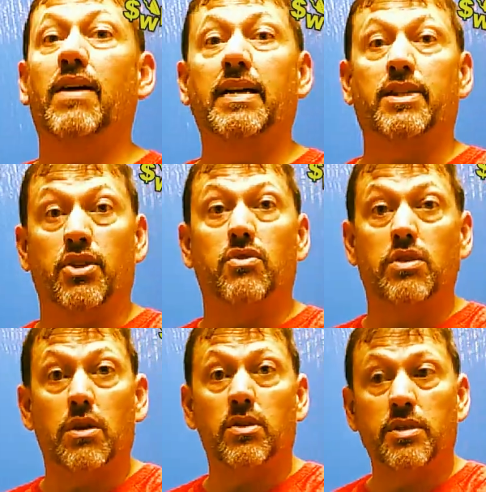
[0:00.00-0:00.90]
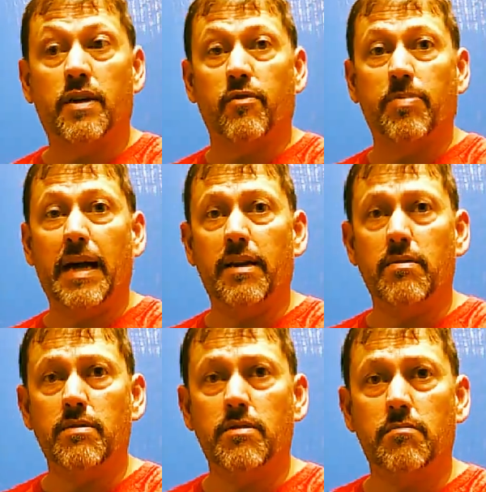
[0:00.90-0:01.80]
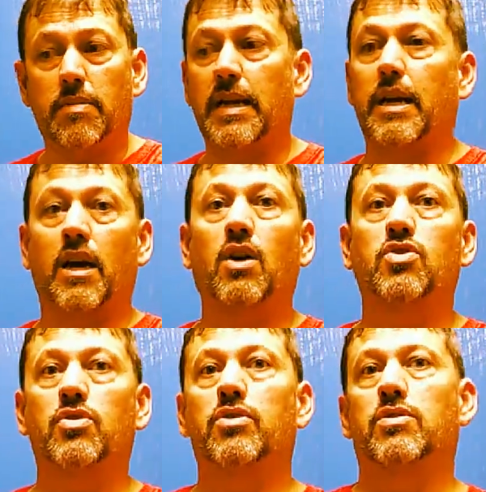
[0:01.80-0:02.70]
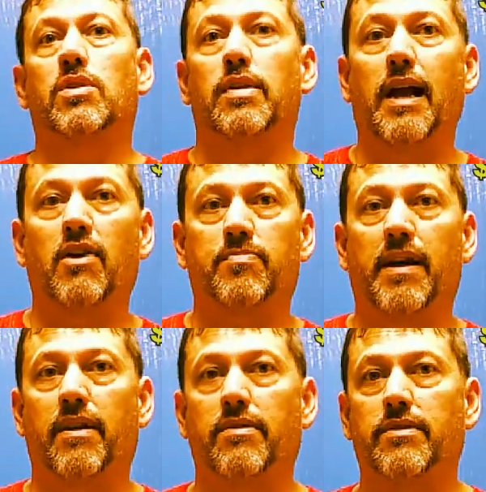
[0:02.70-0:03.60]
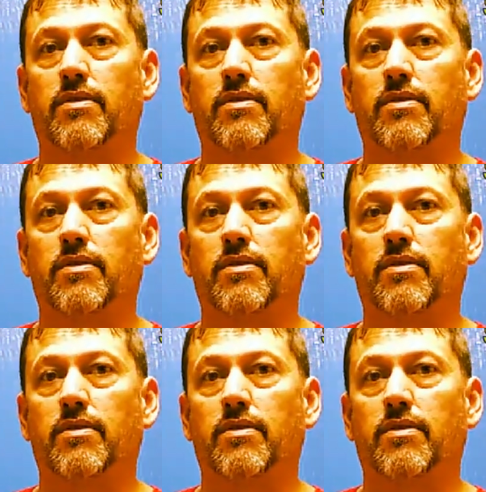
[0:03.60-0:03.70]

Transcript: I can use it on the tougher patterns, but I can also use it on house patterns.